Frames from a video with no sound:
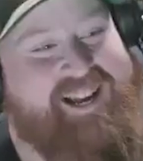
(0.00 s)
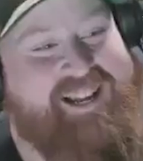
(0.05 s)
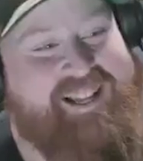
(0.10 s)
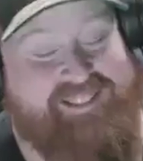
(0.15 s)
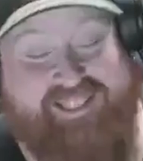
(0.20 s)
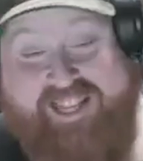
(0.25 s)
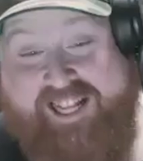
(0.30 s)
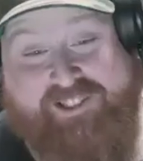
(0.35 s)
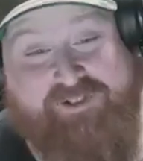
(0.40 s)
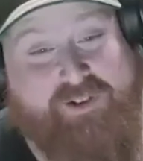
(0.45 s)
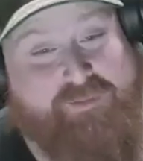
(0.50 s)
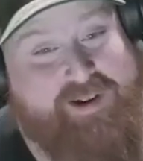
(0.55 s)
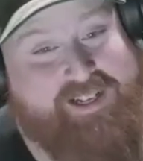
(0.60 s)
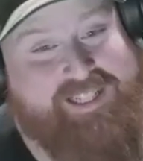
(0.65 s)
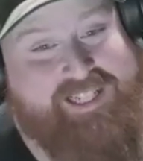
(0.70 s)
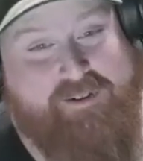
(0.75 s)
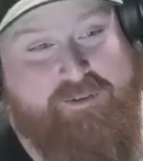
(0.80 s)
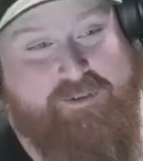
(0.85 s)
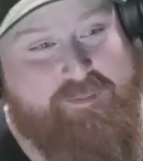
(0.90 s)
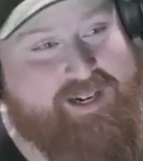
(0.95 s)
See, that's what I mean.
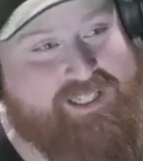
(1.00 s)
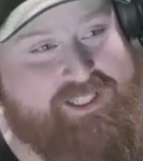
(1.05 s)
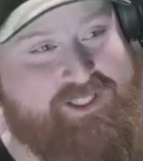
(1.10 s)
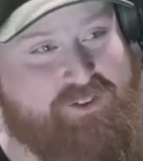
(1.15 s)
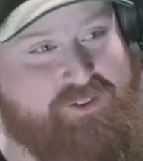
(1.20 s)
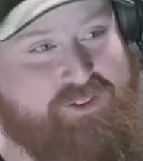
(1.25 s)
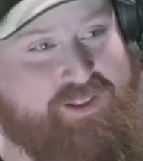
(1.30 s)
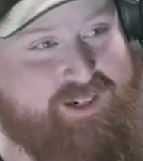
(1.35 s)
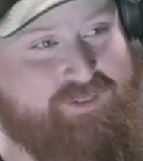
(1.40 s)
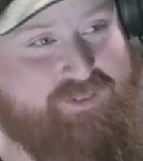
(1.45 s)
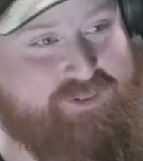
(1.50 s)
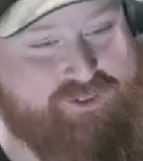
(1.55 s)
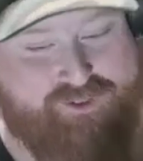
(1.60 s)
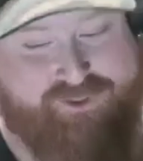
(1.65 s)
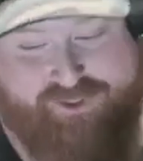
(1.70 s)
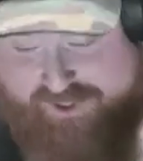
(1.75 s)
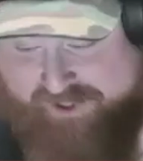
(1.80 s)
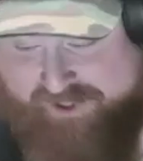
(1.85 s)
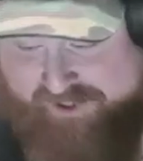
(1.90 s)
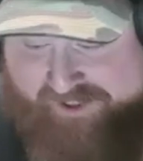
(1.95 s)
That one makes you think for
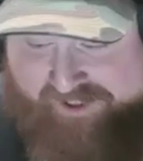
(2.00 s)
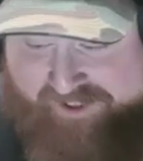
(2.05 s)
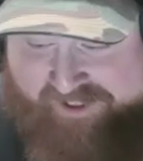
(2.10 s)
sure.